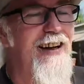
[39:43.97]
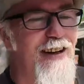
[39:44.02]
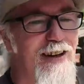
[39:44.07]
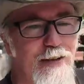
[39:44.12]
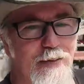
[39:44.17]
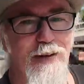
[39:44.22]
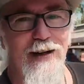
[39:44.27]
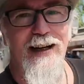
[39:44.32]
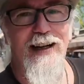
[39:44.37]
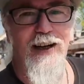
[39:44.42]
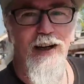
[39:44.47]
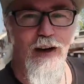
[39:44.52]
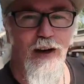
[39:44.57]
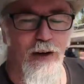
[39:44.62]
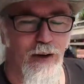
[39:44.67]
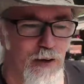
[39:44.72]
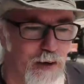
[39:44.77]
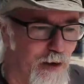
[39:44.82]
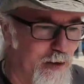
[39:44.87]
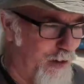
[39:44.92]
oh my
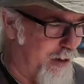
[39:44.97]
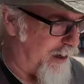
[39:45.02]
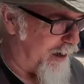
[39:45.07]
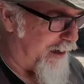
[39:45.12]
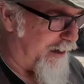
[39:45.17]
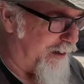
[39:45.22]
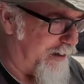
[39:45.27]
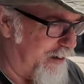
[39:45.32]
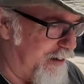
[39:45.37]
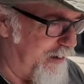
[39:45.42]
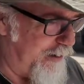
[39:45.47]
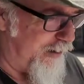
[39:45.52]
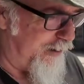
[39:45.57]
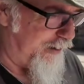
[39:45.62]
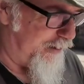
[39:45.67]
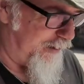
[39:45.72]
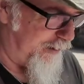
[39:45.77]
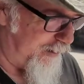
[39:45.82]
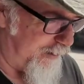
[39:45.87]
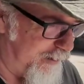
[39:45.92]
lord, okay.
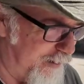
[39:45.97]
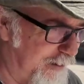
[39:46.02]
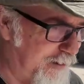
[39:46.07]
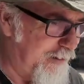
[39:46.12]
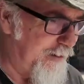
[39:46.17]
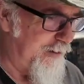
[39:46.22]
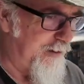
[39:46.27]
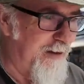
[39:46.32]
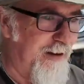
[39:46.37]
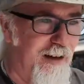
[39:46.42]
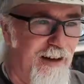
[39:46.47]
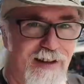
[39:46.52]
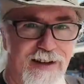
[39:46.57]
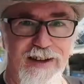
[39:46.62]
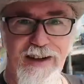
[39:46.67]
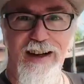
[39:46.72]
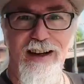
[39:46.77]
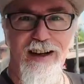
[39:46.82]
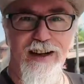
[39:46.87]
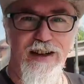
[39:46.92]

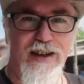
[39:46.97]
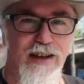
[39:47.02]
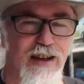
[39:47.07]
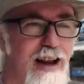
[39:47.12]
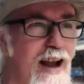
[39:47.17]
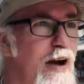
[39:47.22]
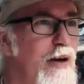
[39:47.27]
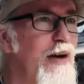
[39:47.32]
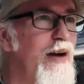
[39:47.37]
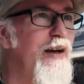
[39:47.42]
See, this is how